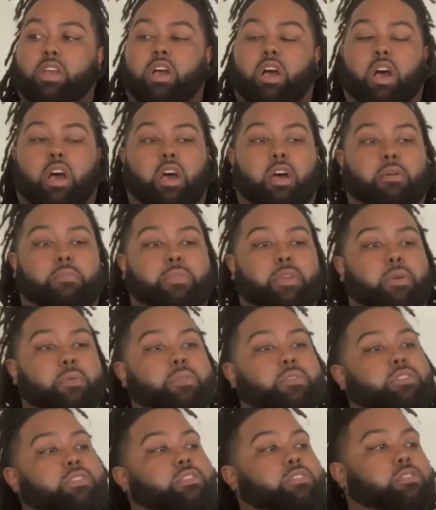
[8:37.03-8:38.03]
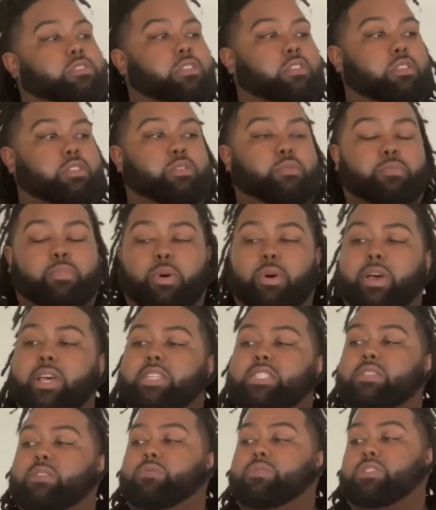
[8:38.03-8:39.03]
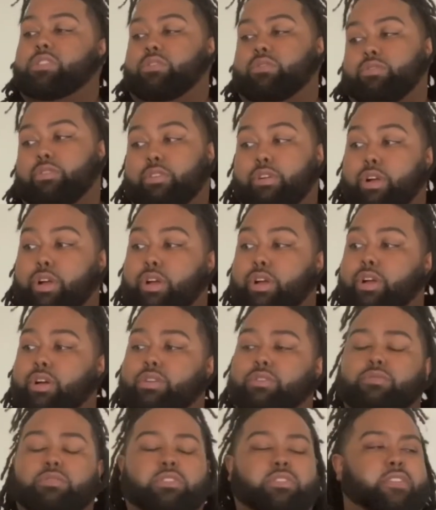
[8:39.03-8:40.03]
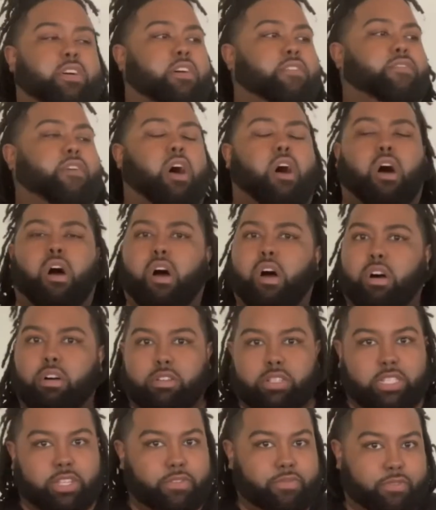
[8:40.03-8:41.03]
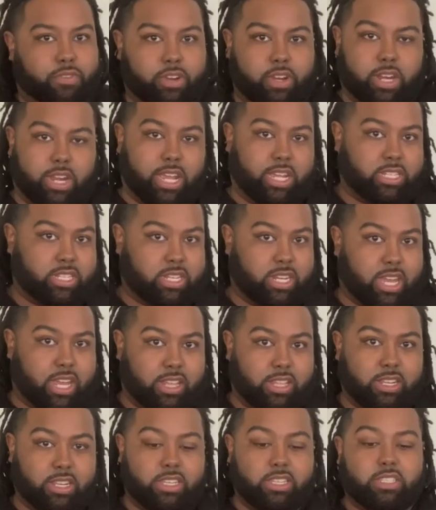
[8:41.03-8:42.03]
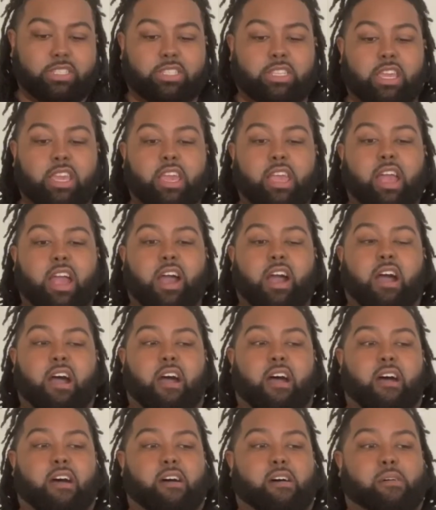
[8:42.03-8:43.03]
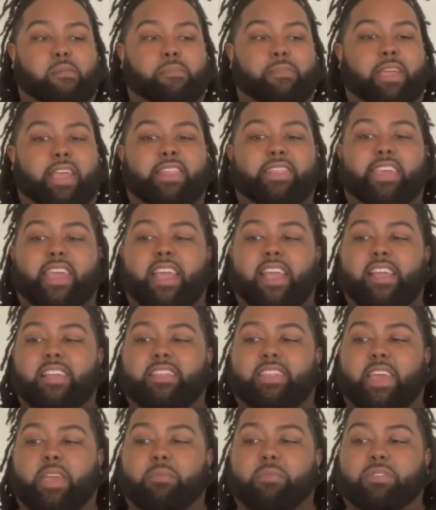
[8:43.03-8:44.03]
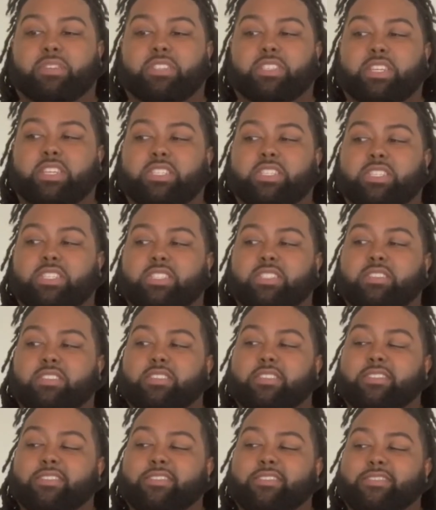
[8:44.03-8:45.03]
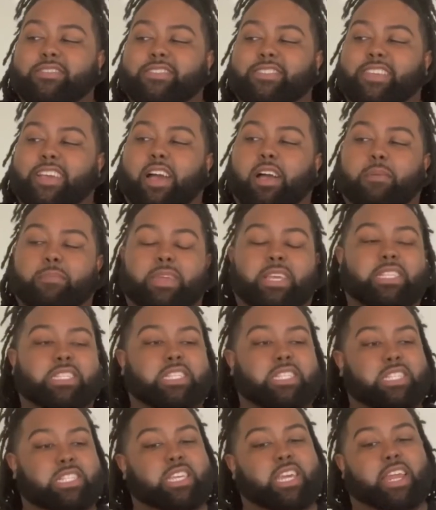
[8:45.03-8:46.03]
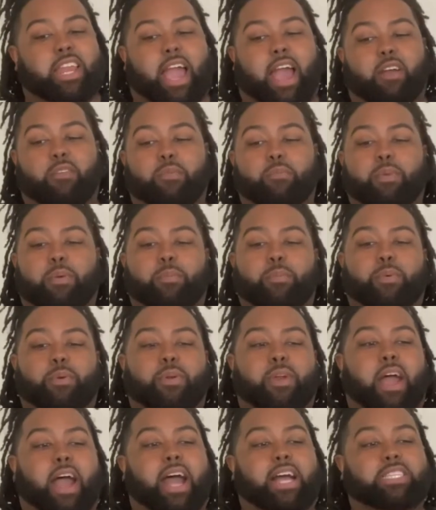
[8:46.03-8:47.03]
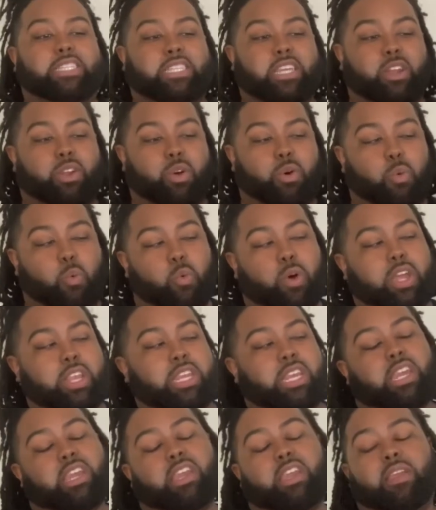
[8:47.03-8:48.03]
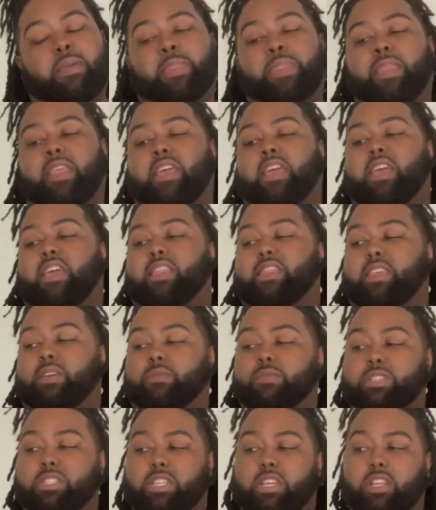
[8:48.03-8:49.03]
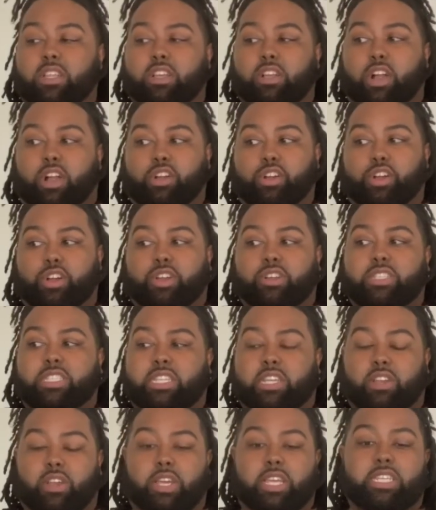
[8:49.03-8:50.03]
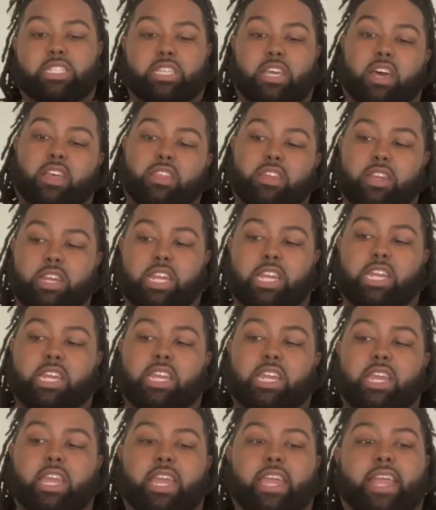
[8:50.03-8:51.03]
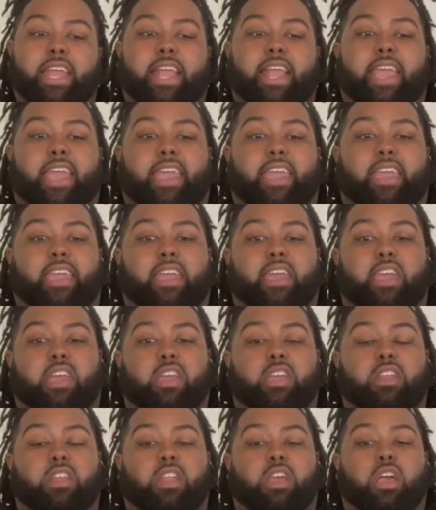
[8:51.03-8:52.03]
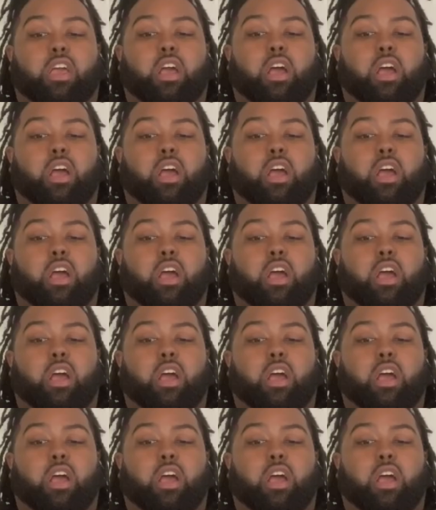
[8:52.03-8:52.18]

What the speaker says: There was little boys, there was little girls of all different nationalities. And they would just come and sit. I remember I sat on one knee. There was a girl sitting on his other knee, and